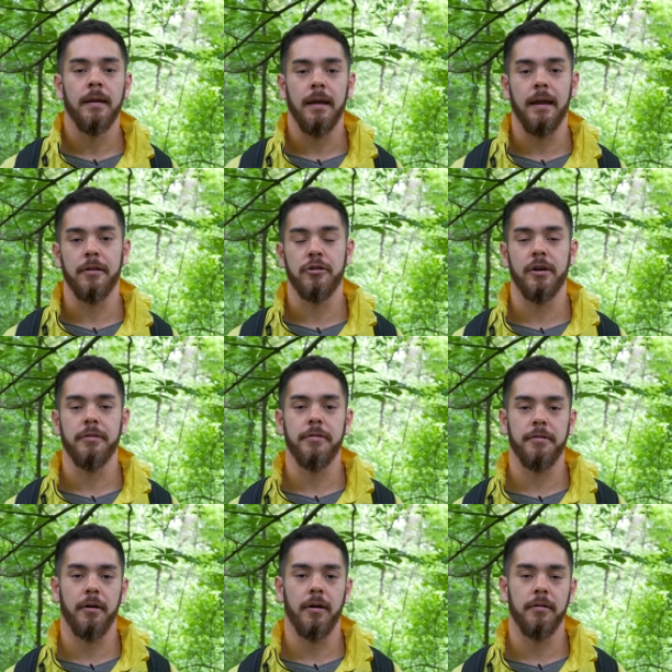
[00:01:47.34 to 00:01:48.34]
And
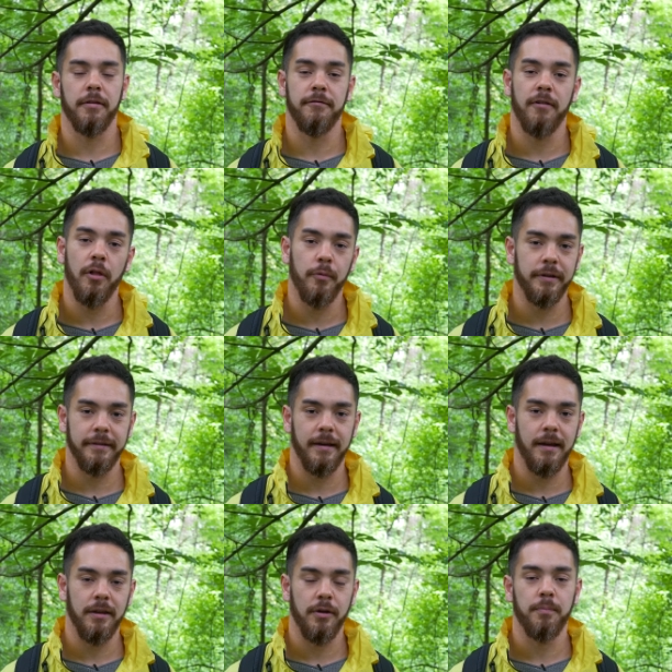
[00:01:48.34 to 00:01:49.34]
chances are, the following
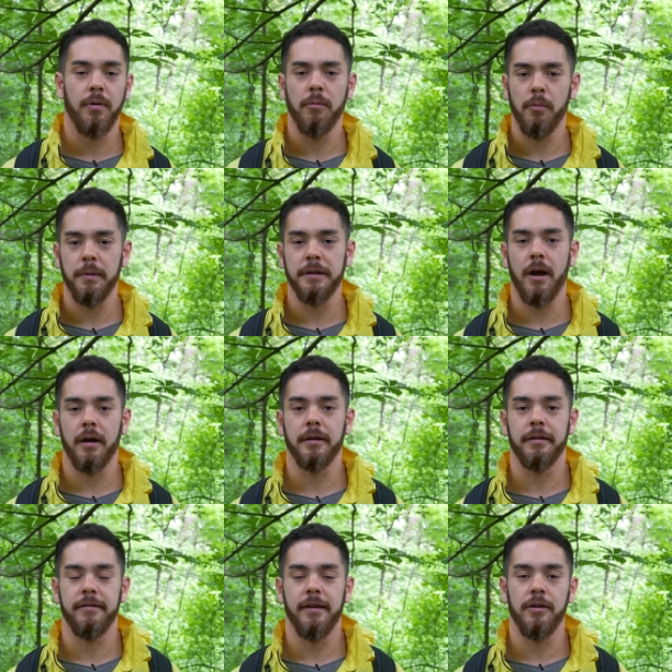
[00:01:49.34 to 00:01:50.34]
day, you're probably not
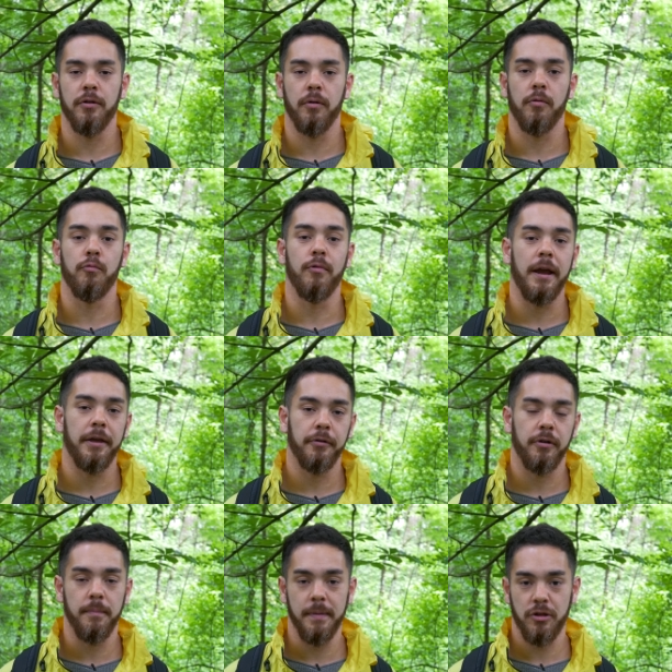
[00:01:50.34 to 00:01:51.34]
going to take your
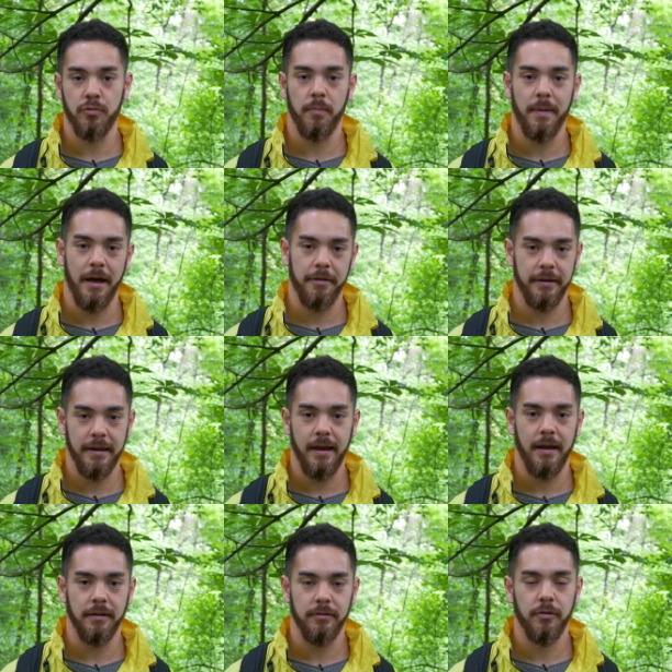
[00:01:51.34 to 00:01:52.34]
regular habitual path
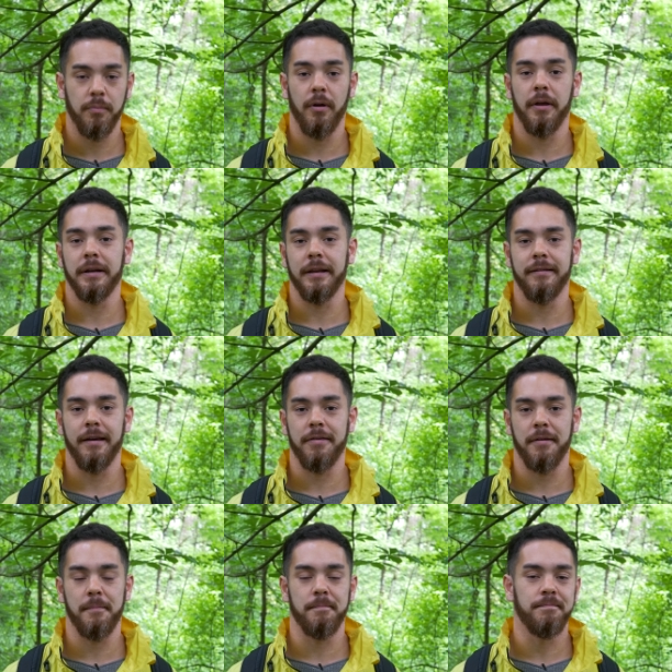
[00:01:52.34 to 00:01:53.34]
again. You're probably going to take
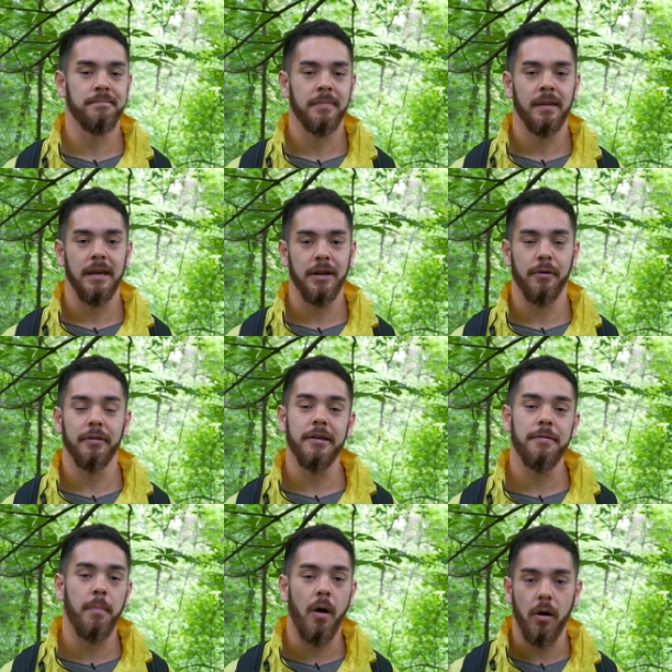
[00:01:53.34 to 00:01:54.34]
some, you know, at
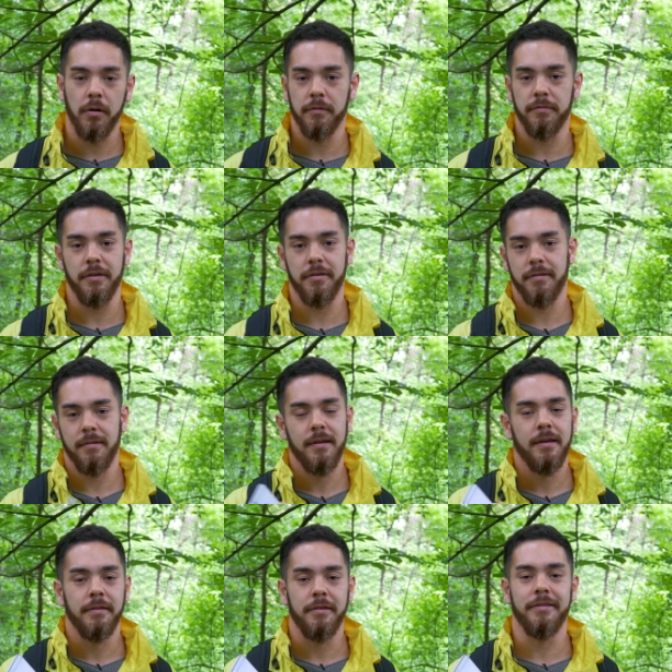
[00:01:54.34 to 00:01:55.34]
least part of this
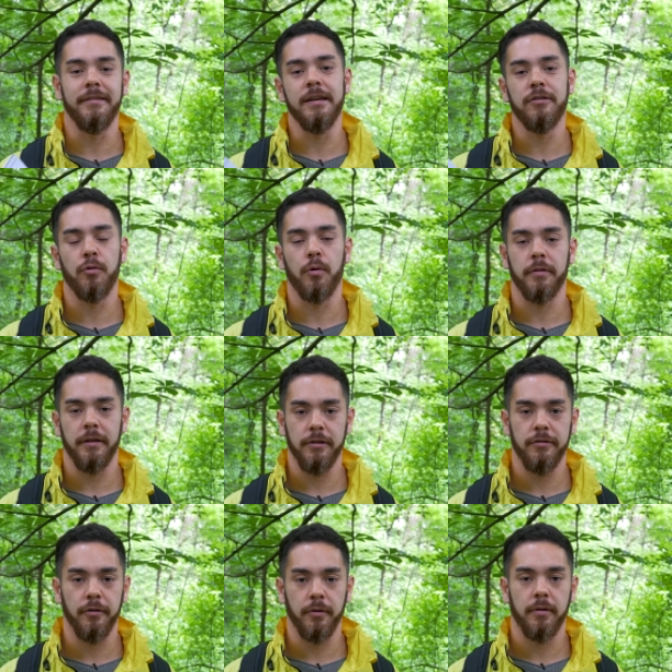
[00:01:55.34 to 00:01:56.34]
this detour that you
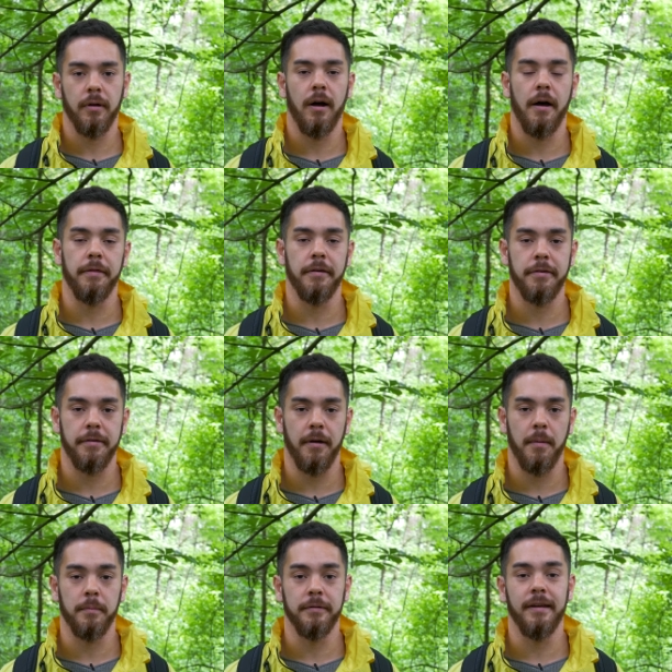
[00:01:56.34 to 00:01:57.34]
took on this
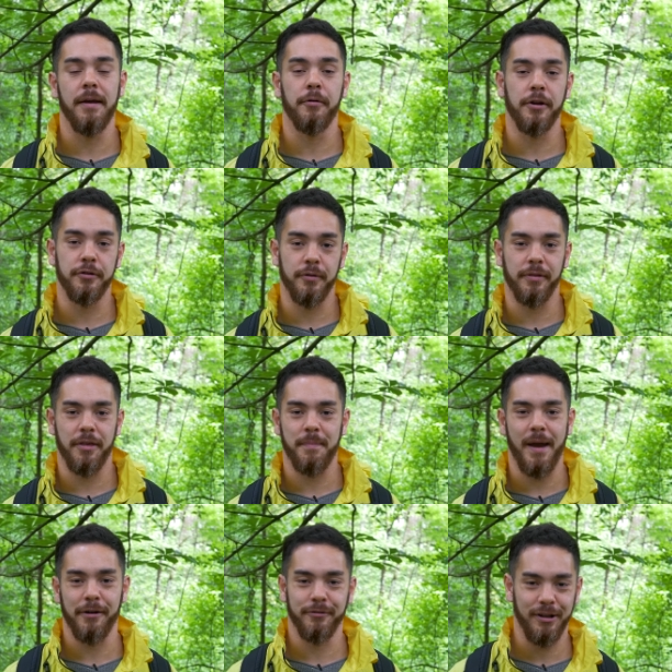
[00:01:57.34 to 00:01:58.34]
um, day where you're doing this
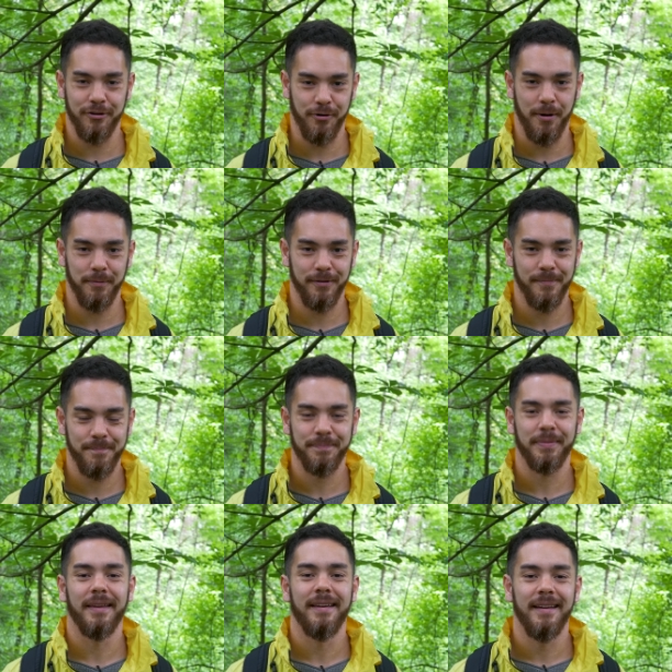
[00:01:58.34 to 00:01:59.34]
pattern interrupt.
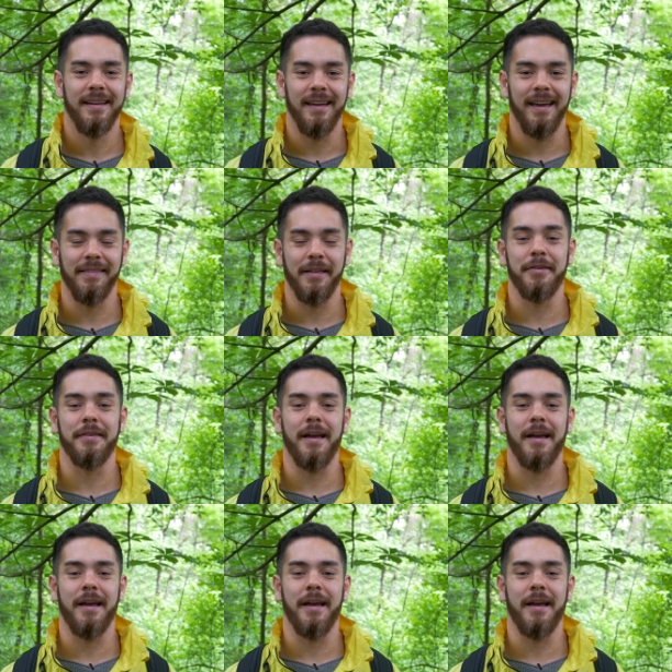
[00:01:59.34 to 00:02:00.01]
And that's